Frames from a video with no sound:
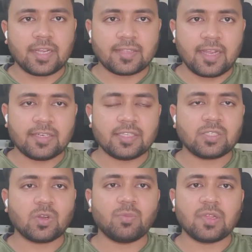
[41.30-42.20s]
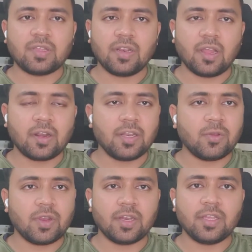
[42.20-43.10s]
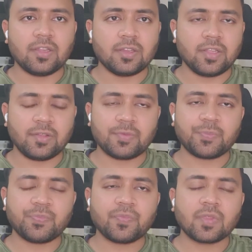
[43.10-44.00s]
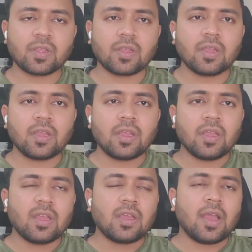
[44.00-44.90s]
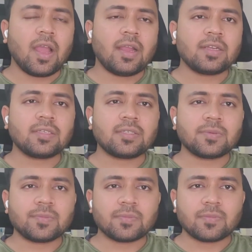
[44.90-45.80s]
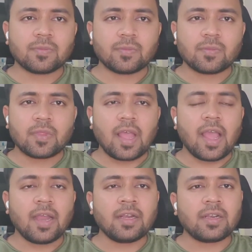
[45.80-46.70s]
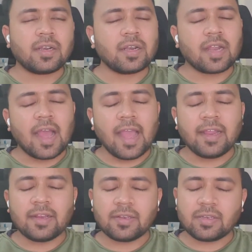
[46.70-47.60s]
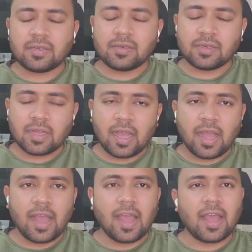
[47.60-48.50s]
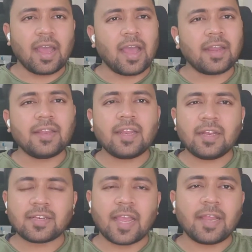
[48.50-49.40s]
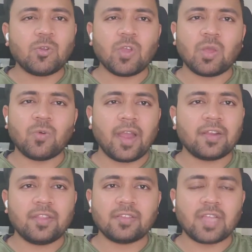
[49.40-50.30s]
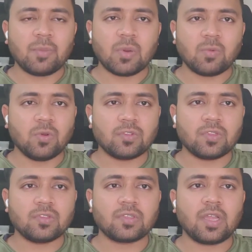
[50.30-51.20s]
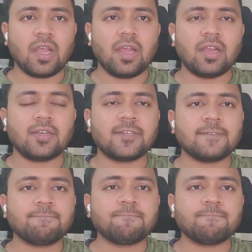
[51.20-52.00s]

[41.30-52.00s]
scientist or machine learning or any other things. And I really try to avoid this type of questions, and